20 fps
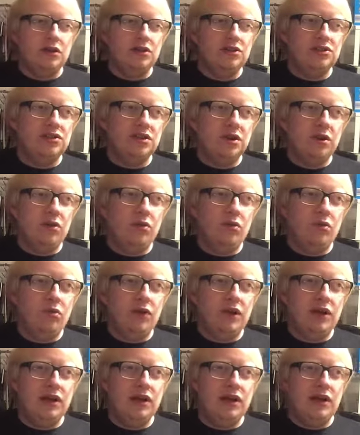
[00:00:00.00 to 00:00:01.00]

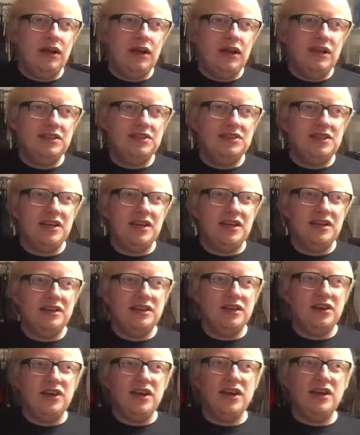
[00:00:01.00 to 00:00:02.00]
So is it
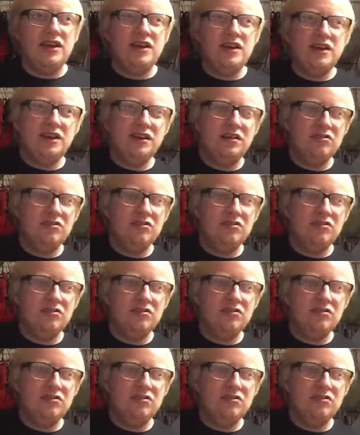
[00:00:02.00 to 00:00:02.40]
like